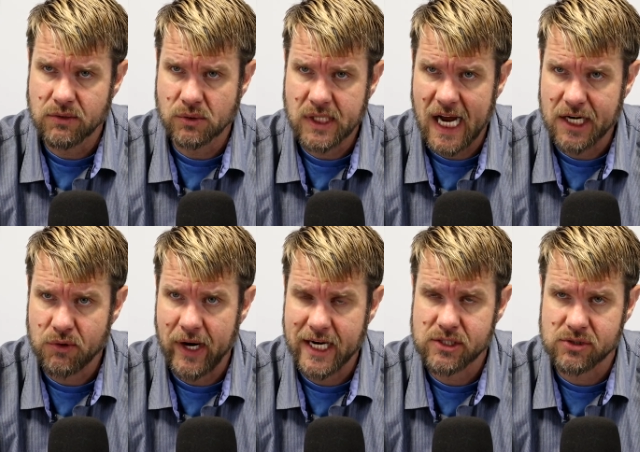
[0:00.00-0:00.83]
those
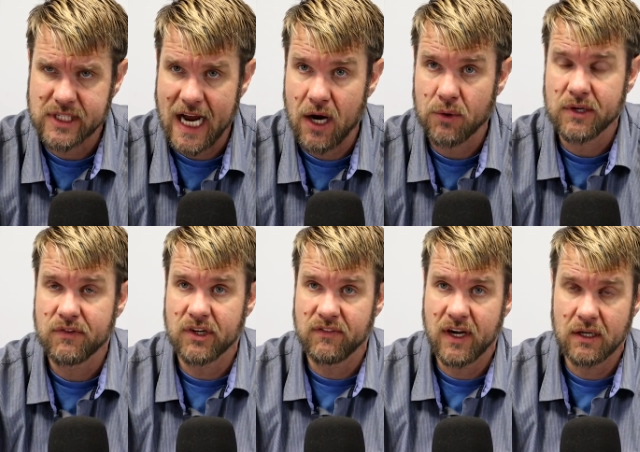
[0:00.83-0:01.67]
contracts are sound.
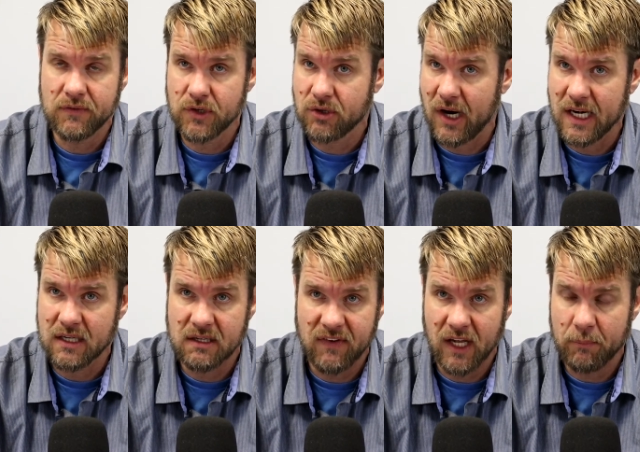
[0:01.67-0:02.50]
If you're trying to
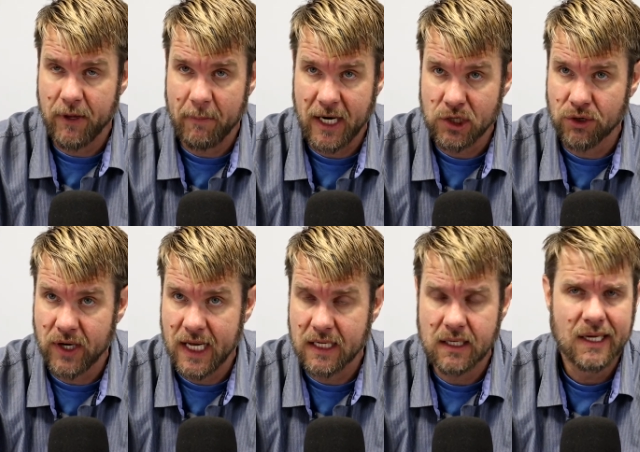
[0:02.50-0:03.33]
develop them on your
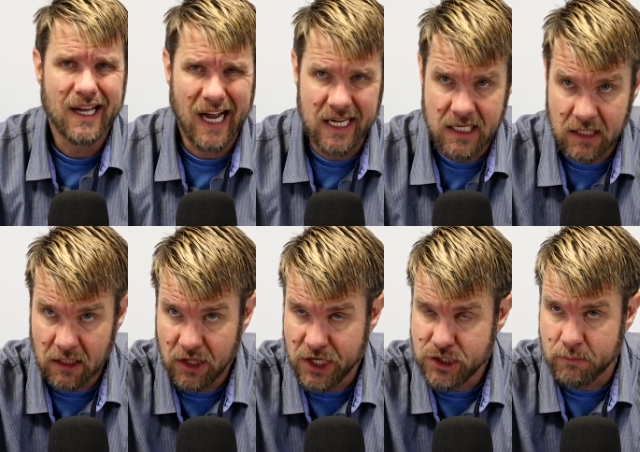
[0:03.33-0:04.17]
end,
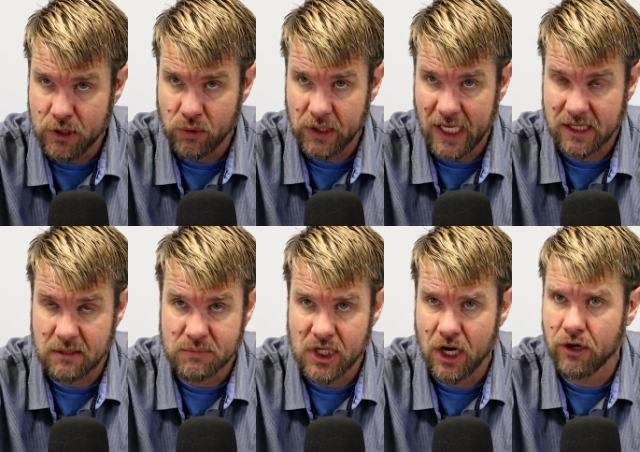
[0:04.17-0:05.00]
ideally they should be doing that
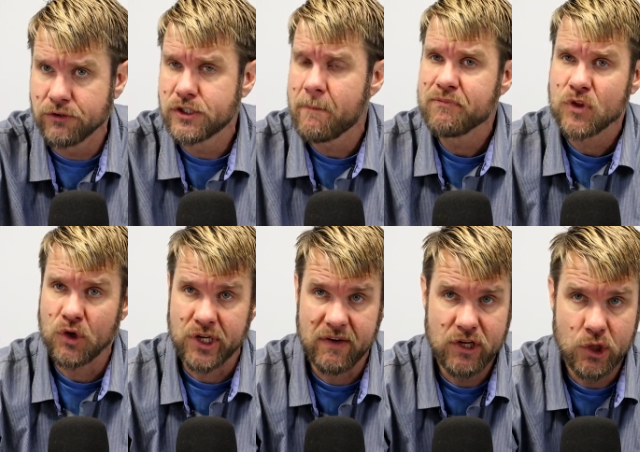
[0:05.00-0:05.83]
themselves.
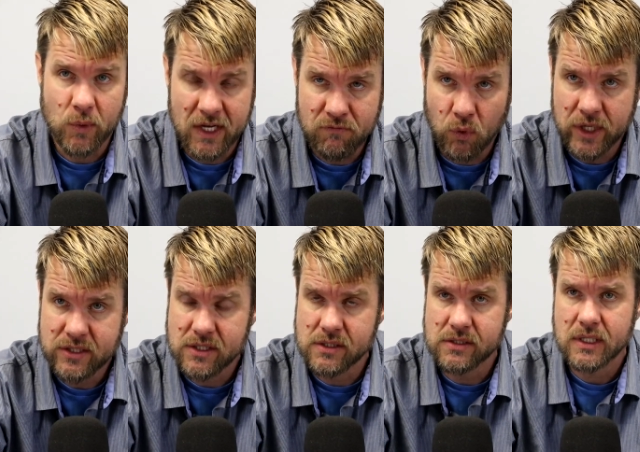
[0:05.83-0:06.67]
They're giving you
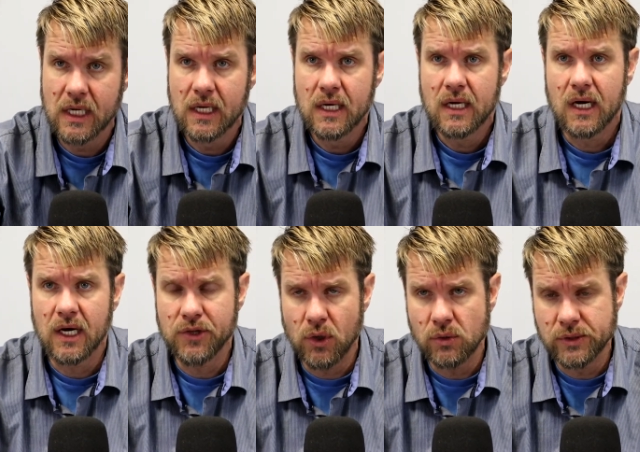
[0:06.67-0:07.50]
invoices.
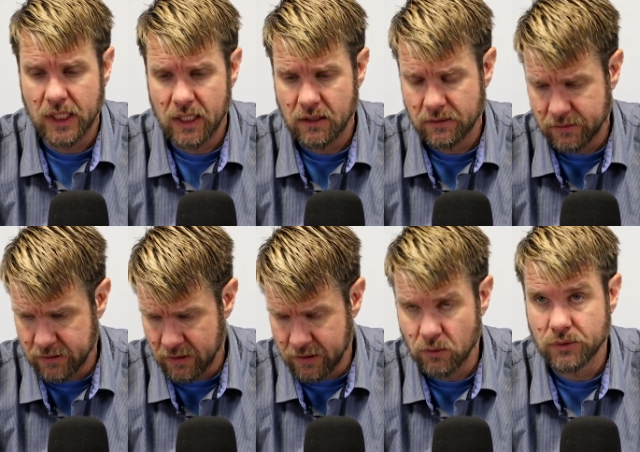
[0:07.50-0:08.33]
Those
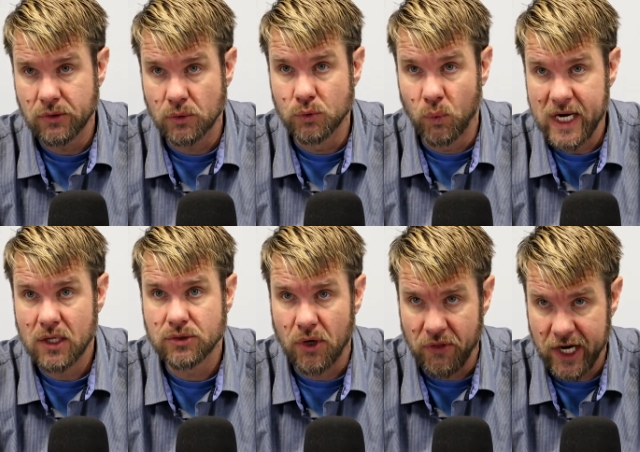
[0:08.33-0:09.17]

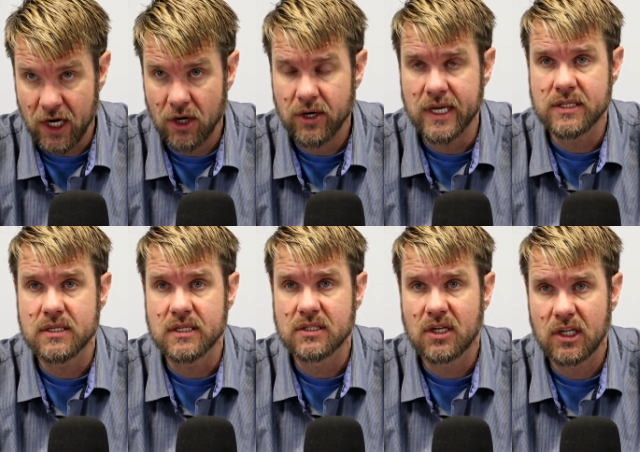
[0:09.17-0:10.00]
rails are there.
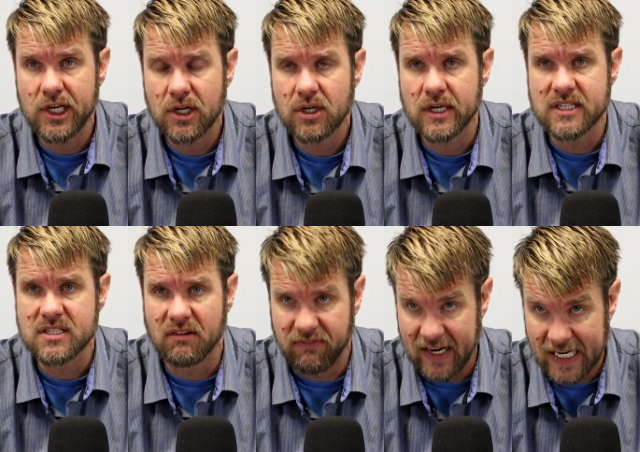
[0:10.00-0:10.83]
It's clear. It's
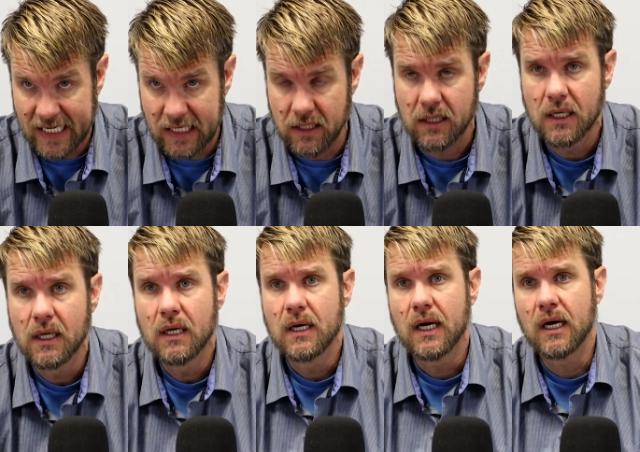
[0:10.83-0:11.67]
defined.
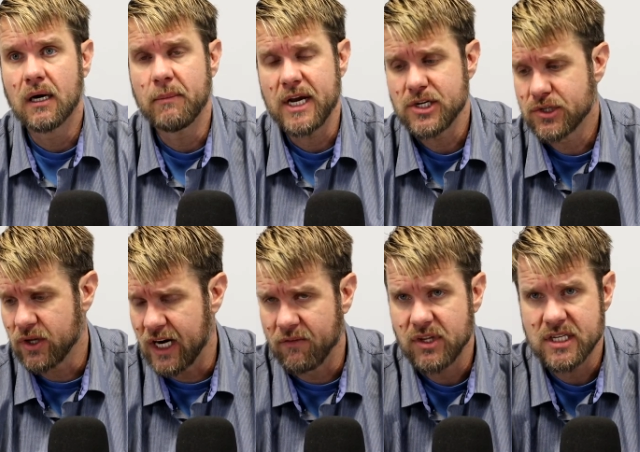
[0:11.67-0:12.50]
Making sure
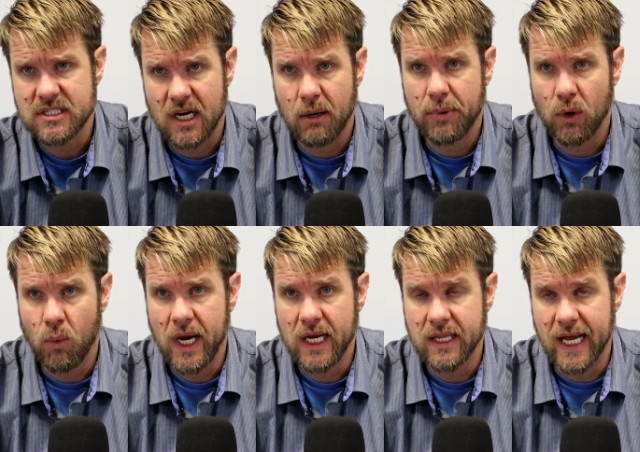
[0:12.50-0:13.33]
that everything's set up in a
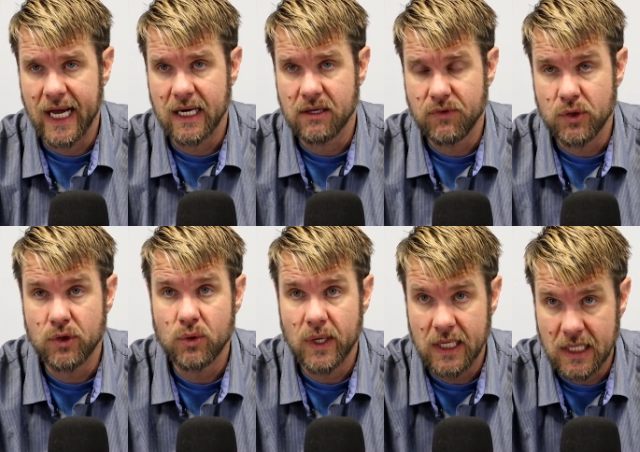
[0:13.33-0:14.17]
way that if you
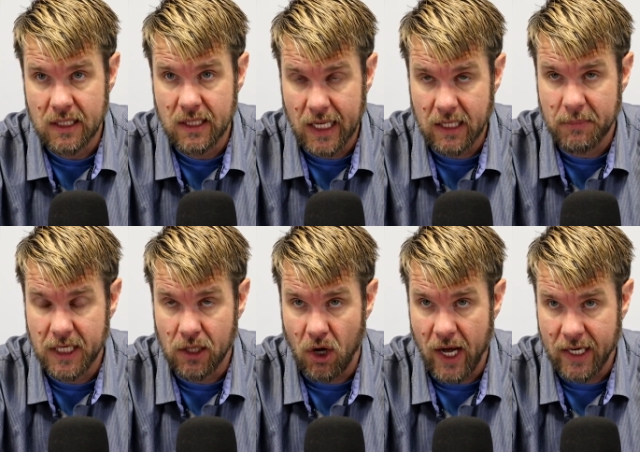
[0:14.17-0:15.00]
do indeed end up
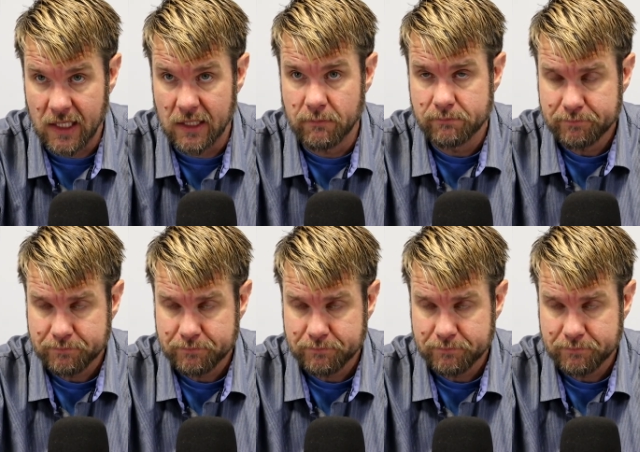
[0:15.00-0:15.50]
getting audited,